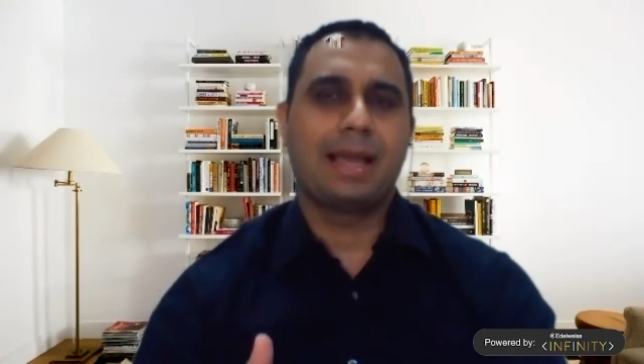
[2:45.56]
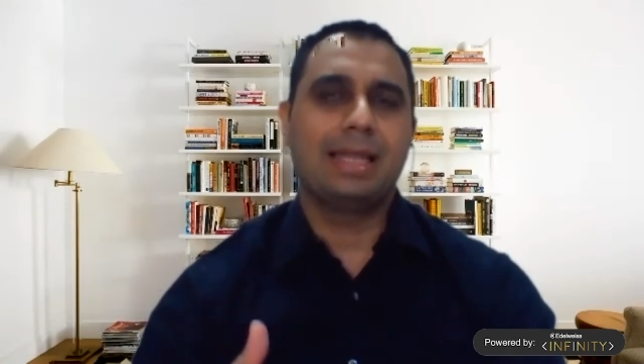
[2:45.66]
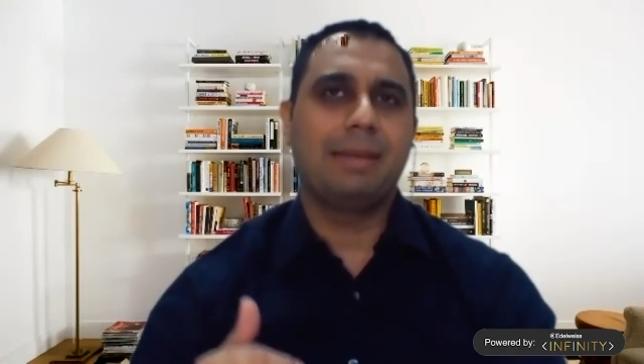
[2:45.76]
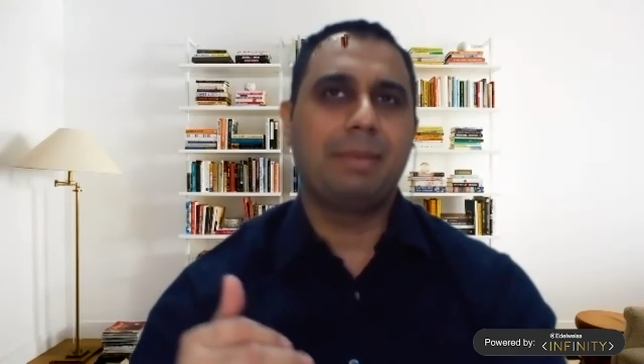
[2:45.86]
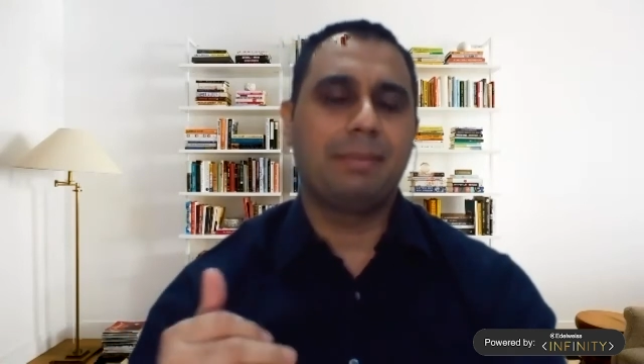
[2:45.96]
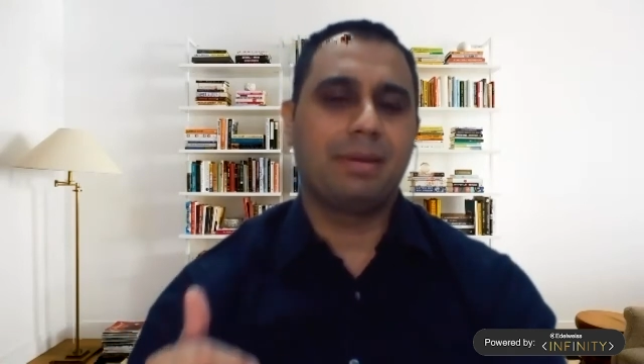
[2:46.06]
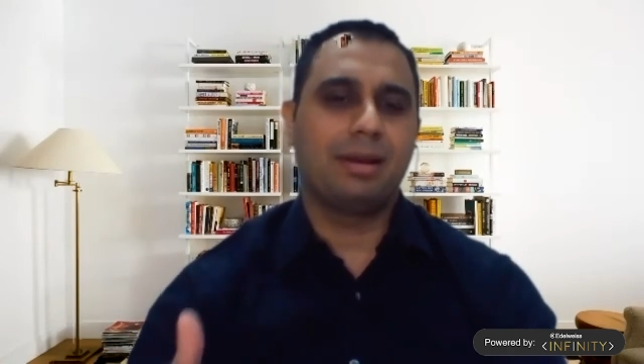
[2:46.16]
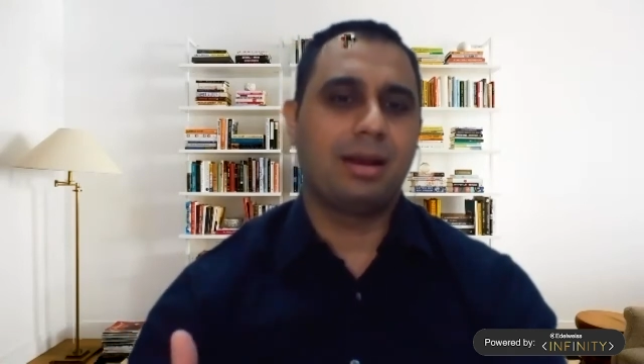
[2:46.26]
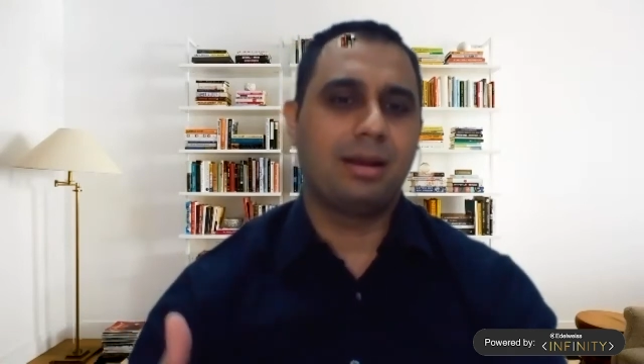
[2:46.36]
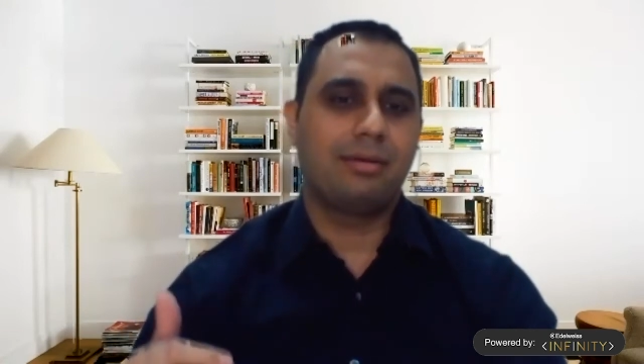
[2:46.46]
I think
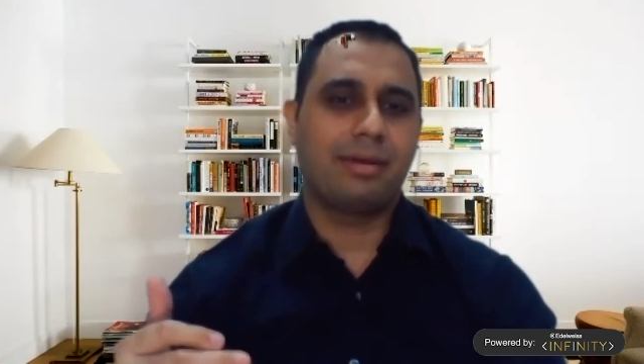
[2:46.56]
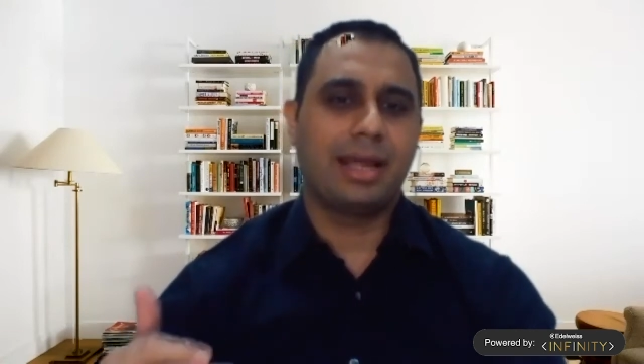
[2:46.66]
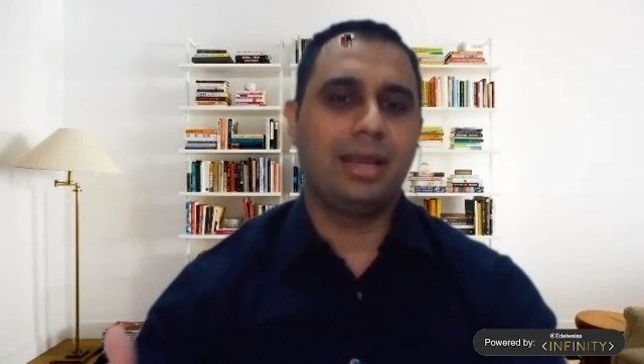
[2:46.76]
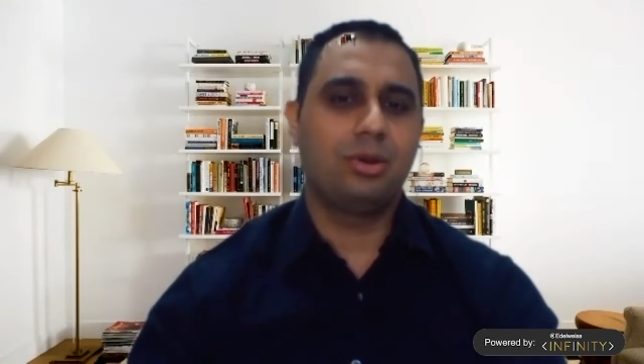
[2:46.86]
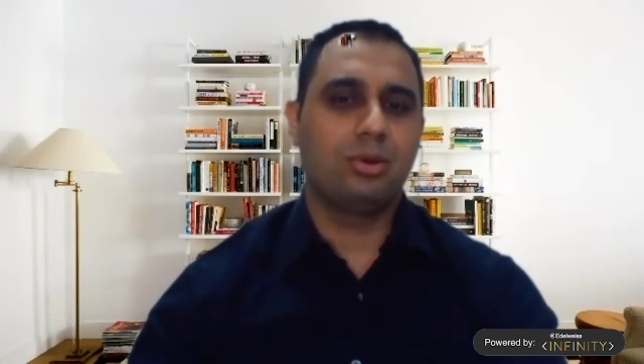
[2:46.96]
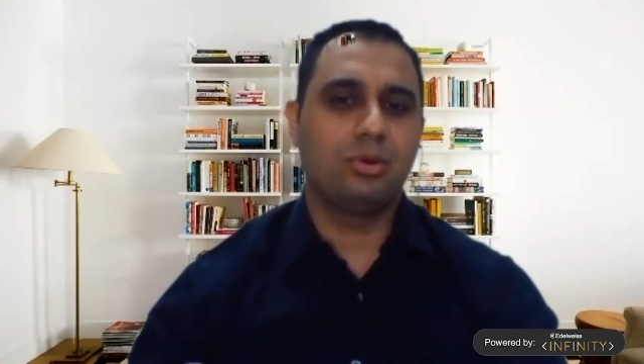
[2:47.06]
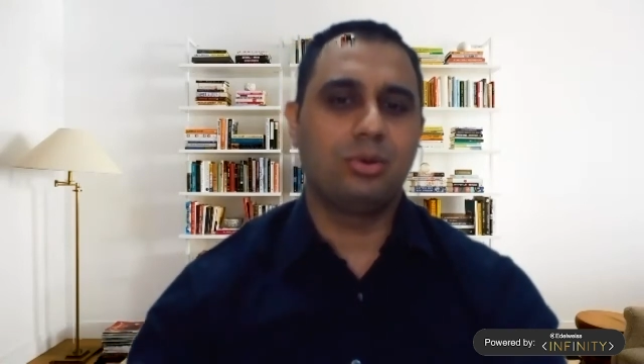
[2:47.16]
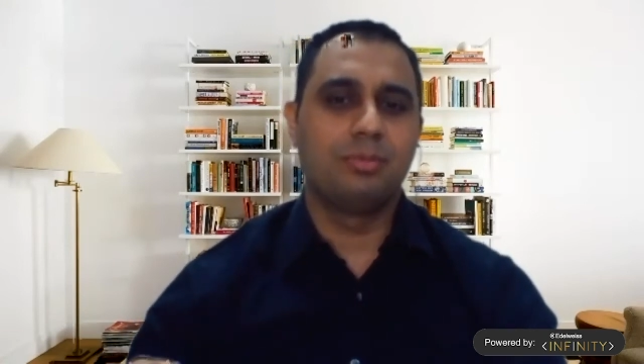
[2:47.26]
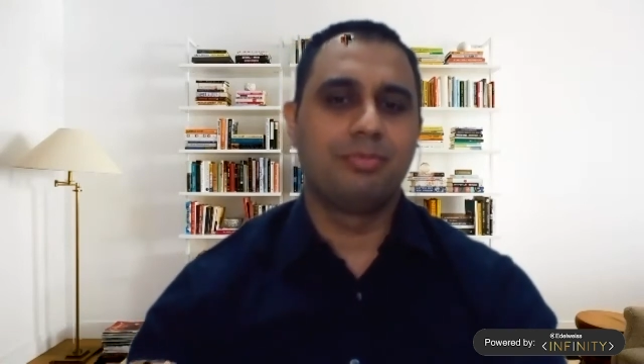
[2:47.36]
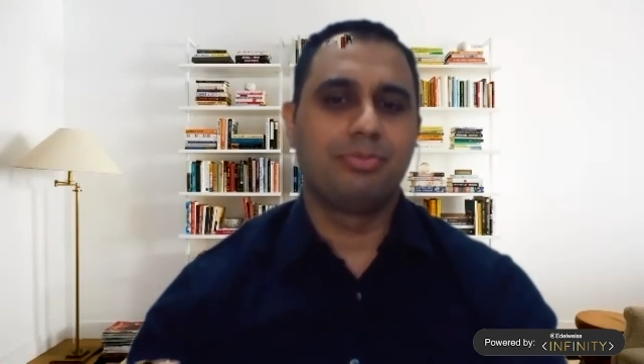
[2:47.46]
people are trying
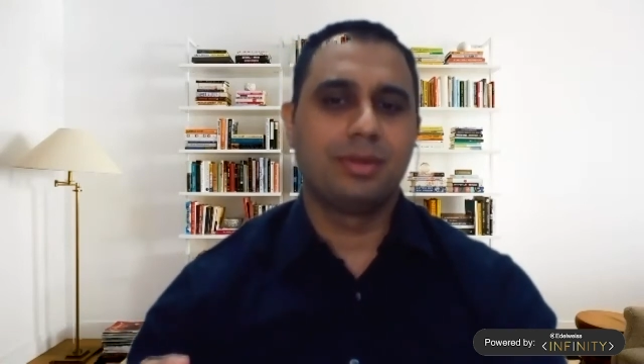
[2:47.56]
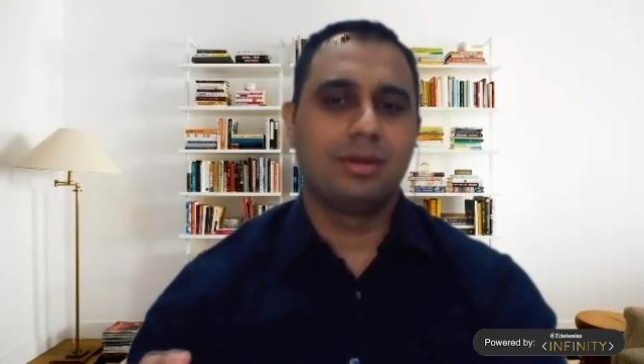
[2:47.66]
to,